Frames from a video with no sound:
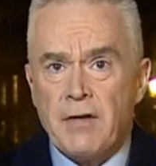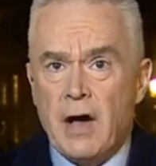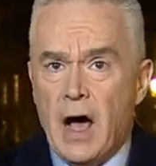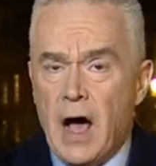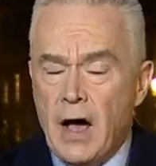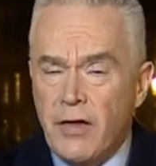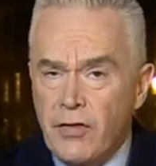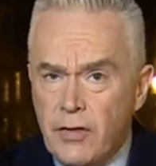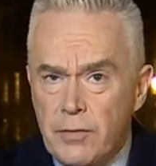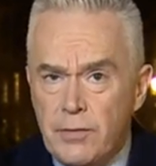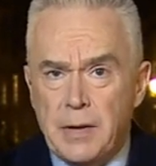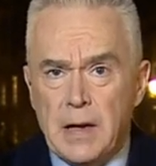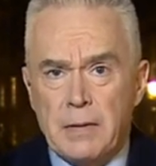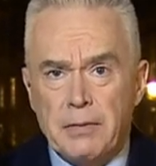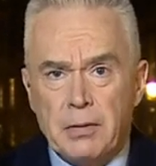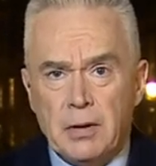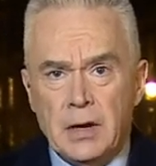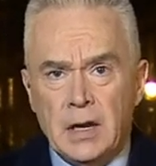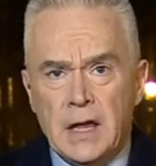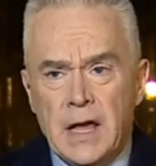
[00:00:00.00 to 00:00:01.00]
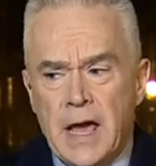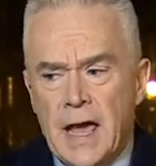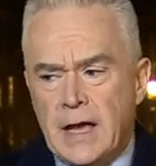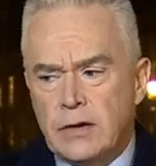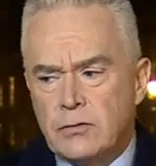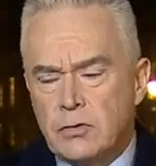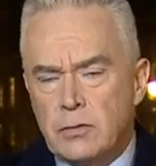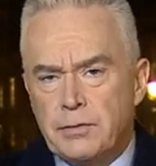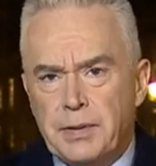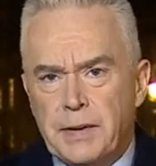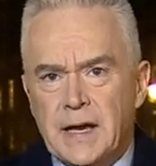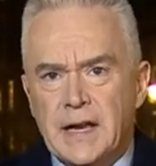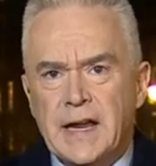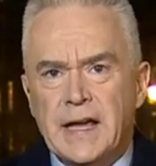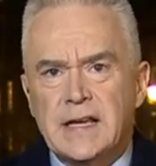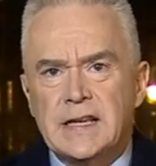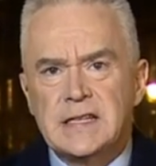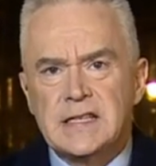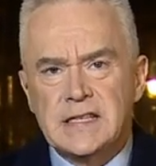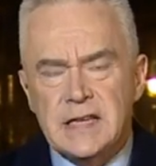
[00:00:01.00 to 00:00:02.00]
For other people, it would be
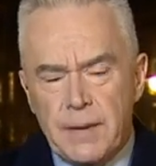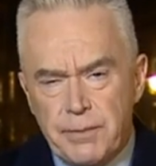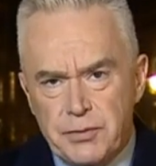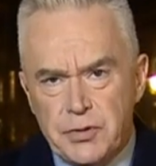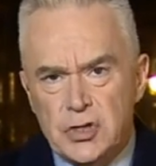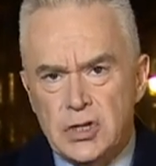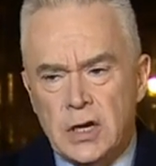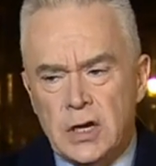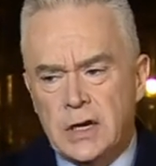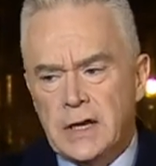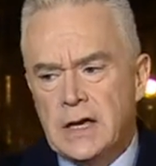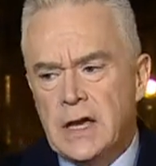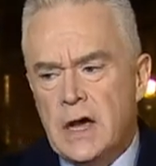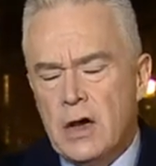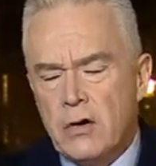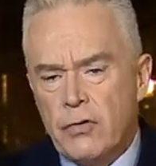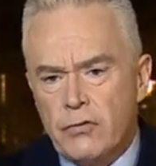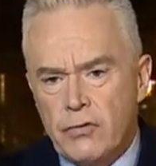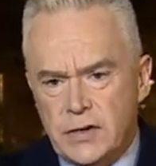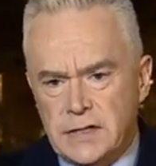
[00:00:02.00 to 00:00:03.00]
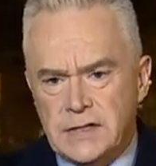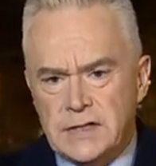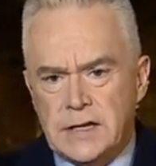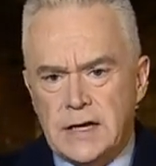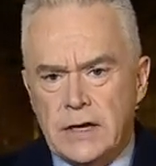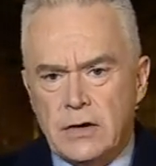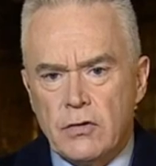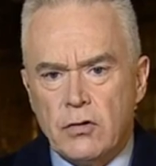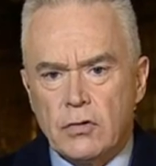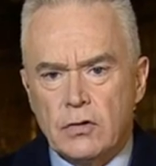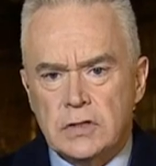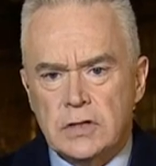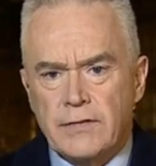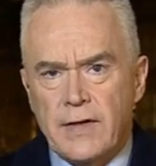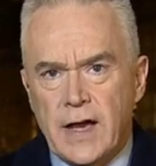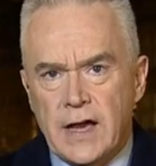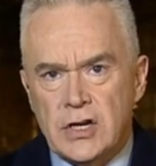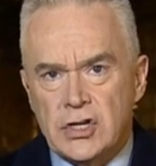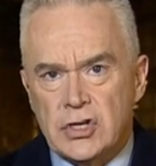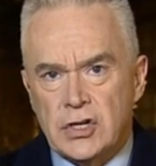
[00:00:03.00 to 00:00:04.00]
an exceptionally risky course
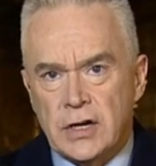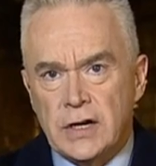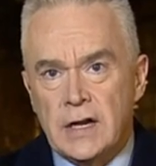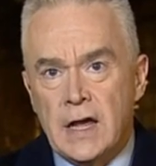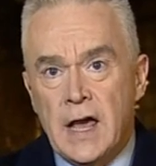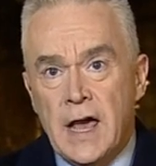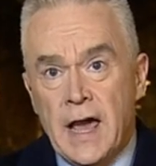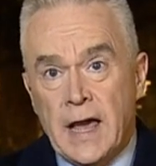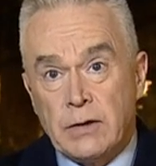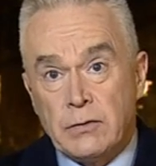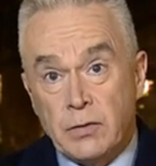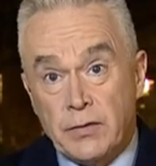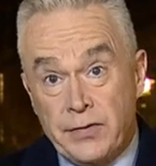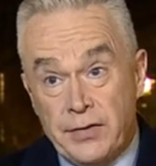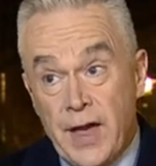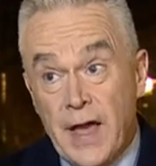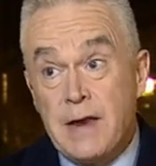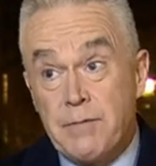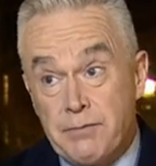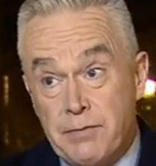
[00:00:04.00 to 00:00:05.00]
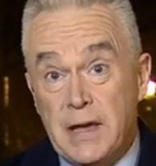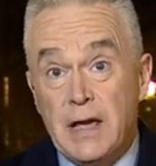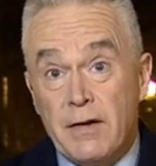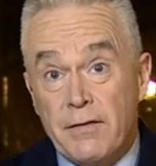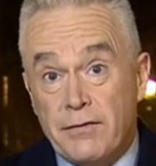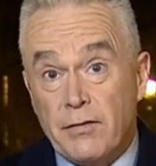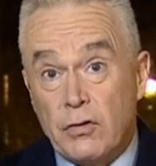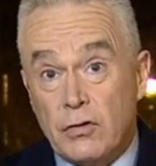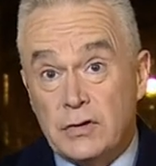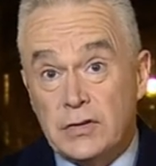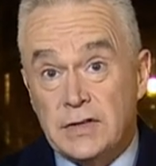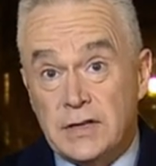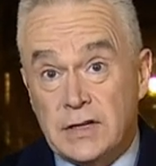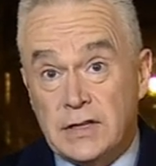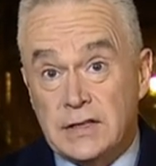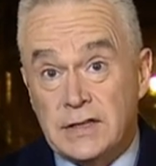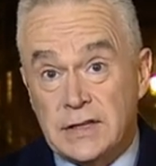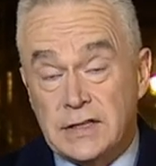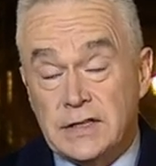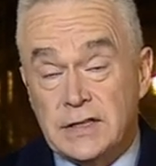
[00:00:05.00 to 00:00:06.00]
of action. It would then be, of course,
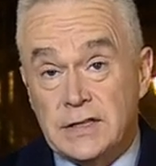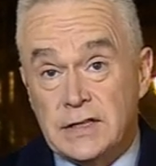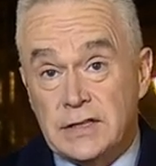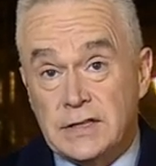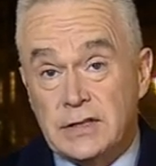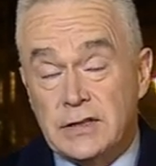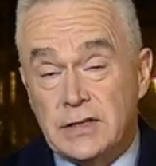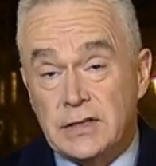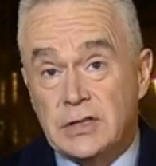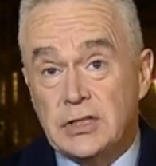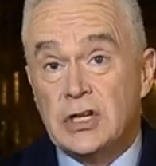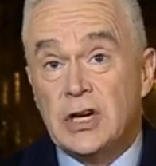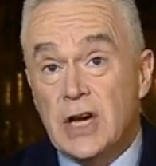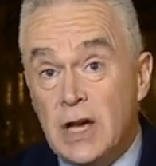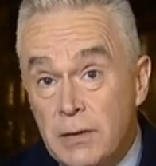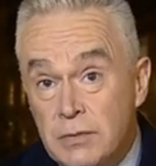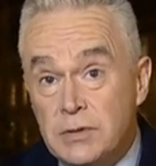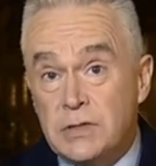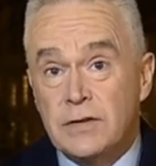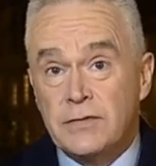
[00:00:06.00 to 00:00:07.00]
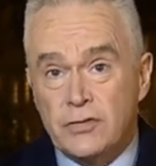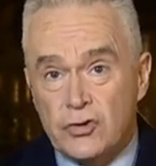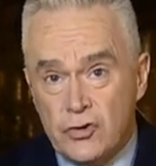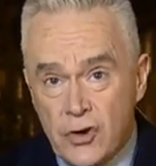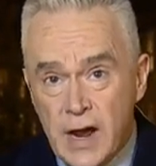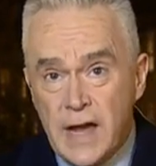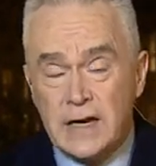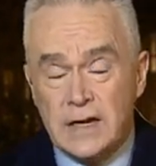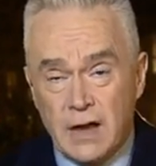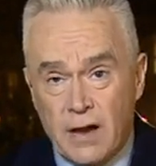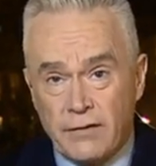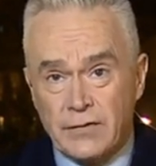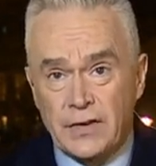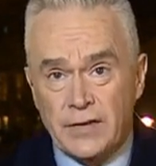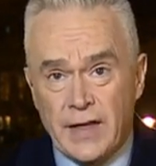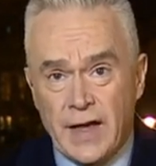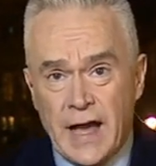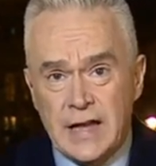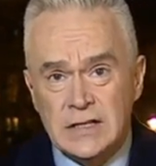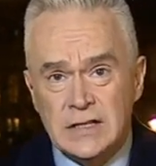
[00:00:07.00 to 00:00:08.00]
the terms of trade
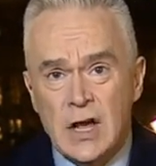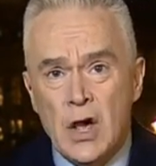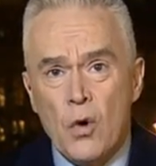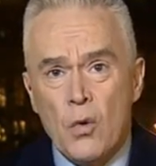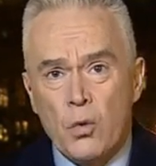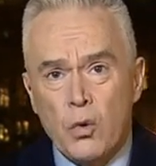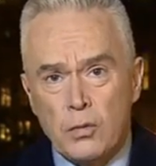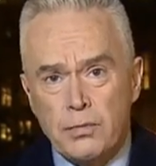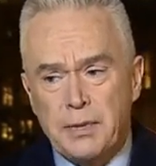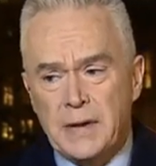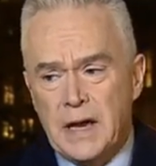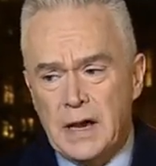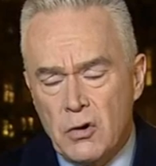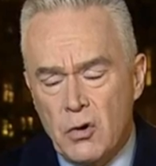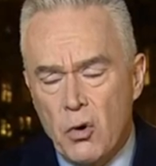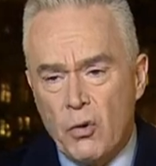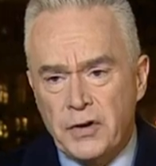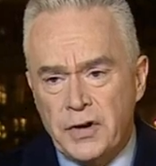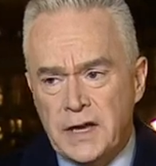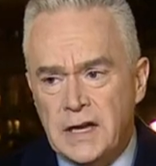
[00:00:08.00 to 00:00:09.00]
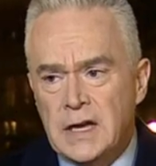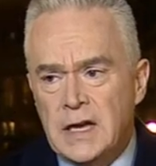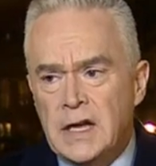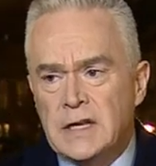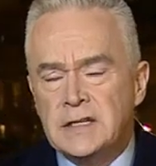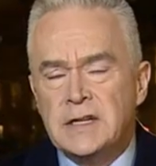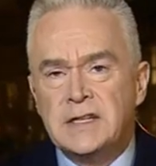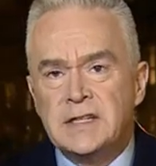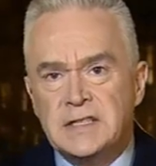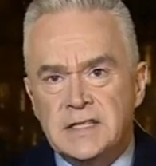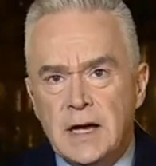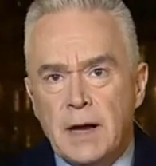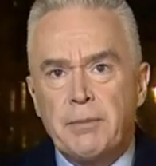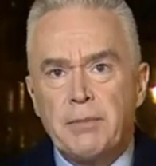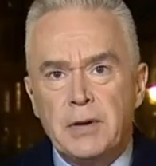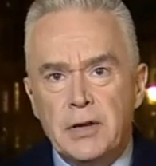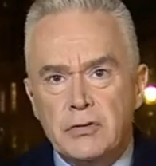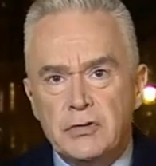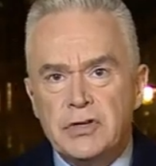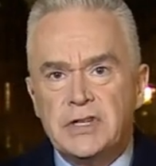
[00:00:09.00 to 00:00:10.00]
after that would be according to
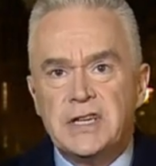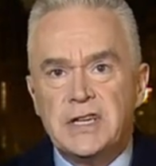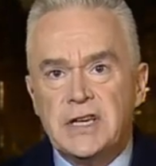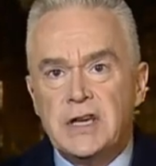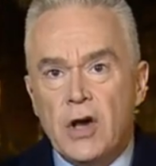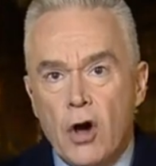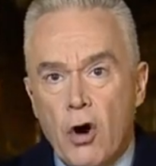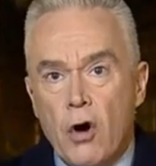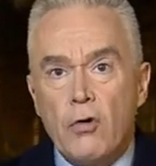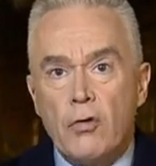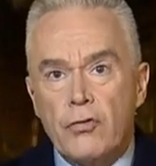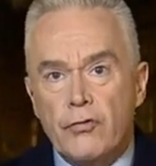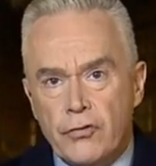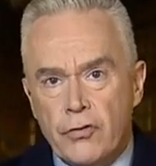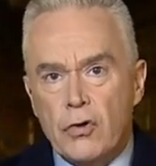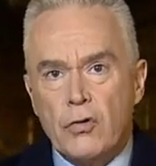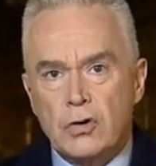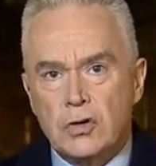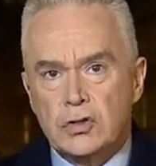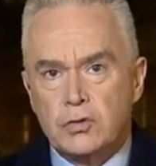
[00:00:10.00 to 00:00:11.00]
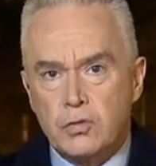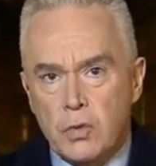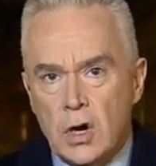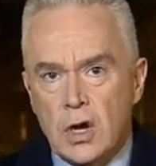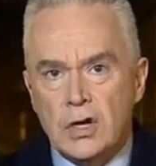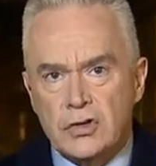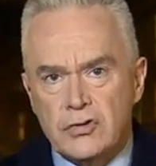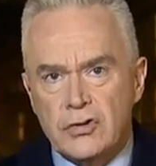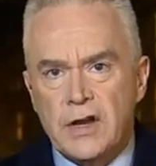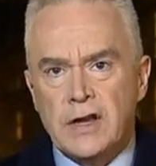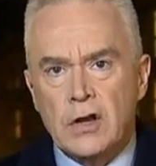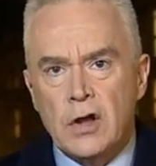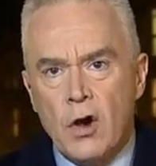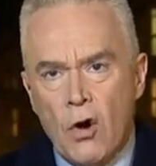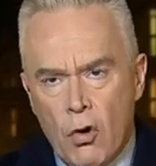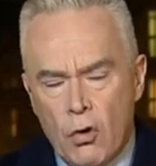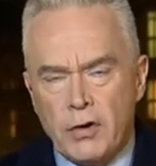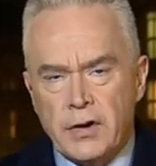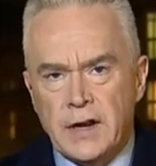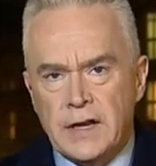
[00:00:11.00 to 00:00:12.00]
WTO rules, World Trade
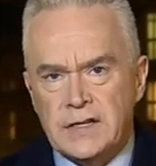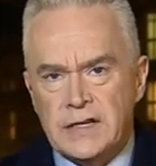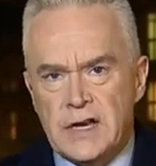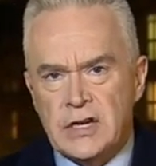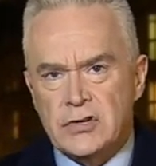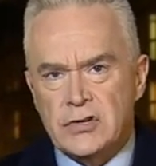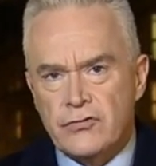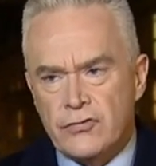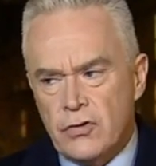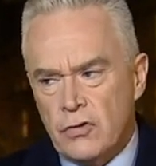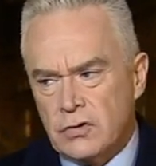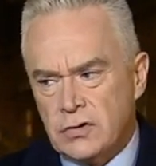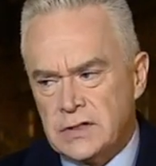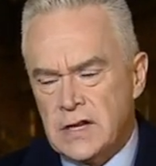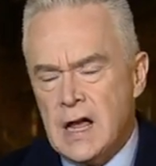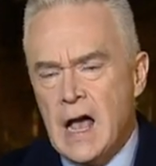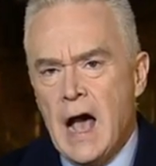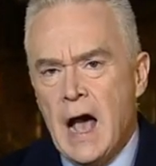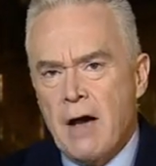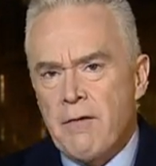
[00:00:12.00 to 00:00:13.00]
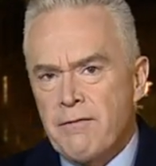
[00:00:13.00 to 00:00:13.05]
Organization rules.